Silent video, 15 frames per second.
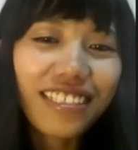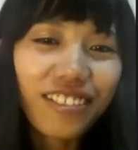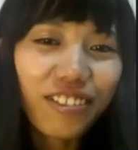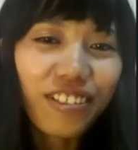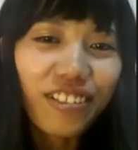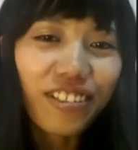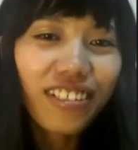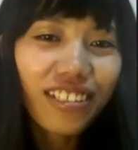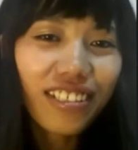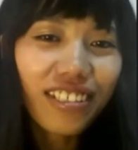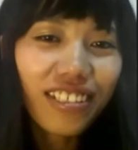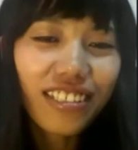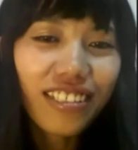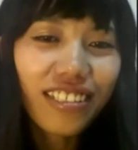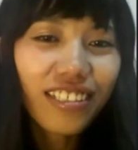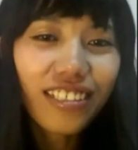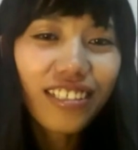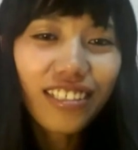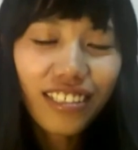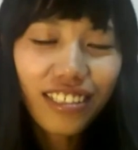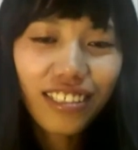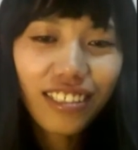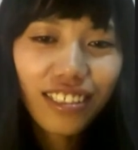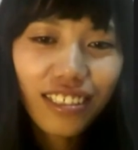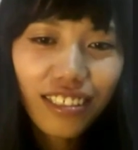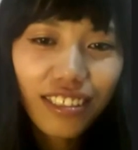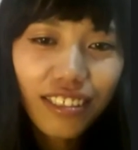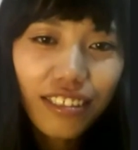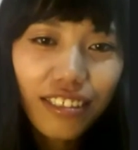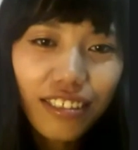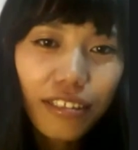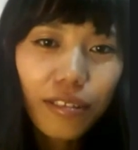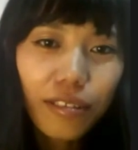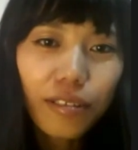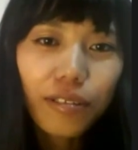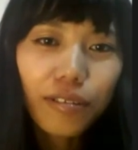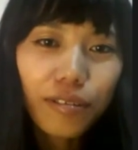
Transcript: you know. Okay, but